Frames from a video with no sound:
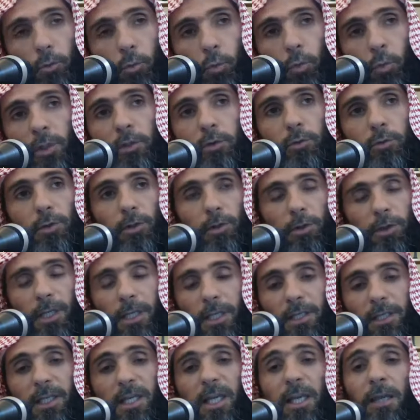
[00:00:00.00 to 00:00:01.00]
What do you
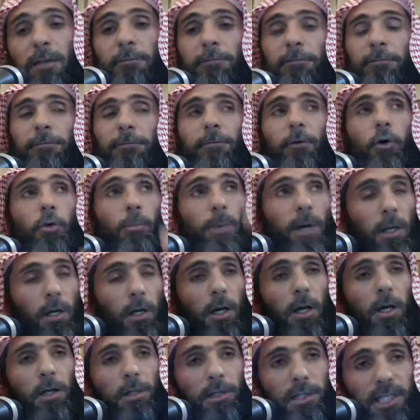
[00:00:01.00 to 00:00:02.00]
think if
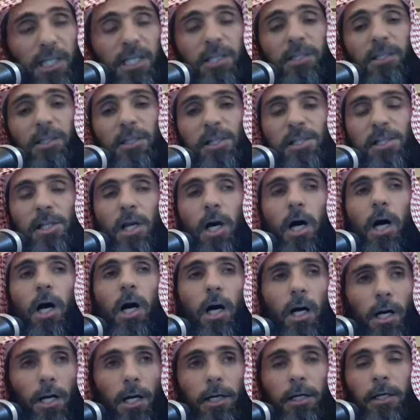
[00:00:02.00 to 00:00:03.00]
umara leaders
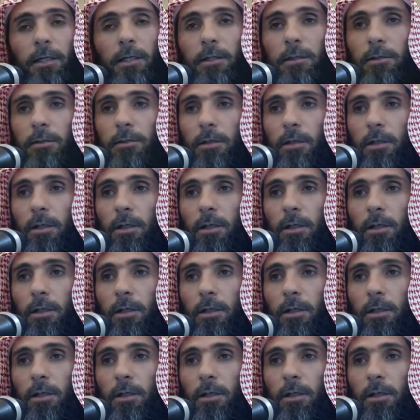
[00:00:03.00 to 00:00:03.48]
are